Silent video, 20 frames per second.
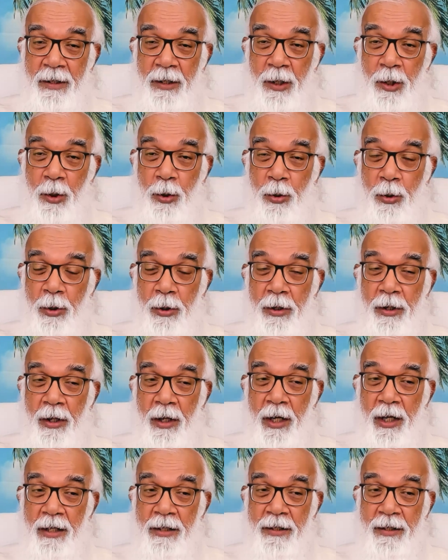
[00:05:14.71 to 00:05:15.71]
the
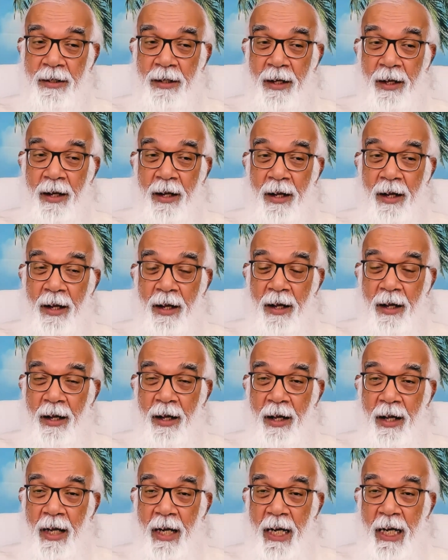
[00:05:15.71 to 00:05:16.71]
goodness
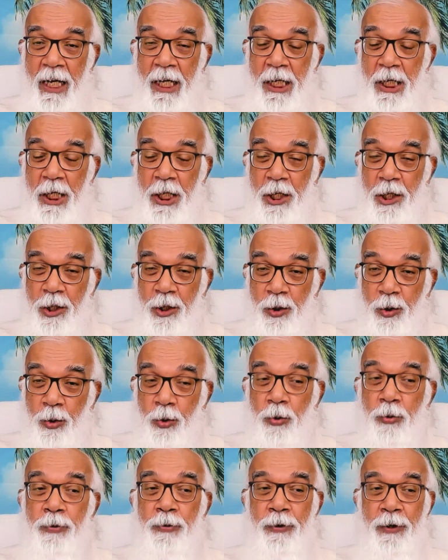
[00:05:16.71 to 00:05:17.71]
in
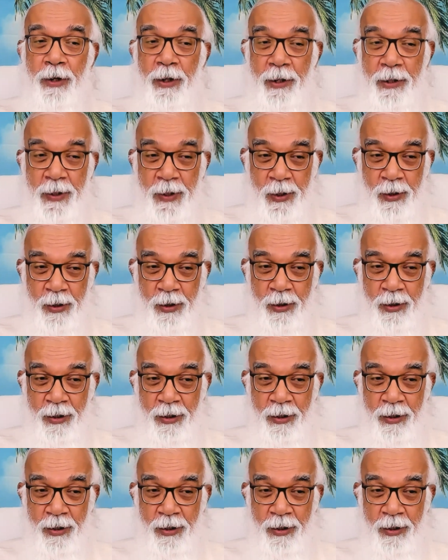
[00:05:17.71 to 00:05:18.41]
you first.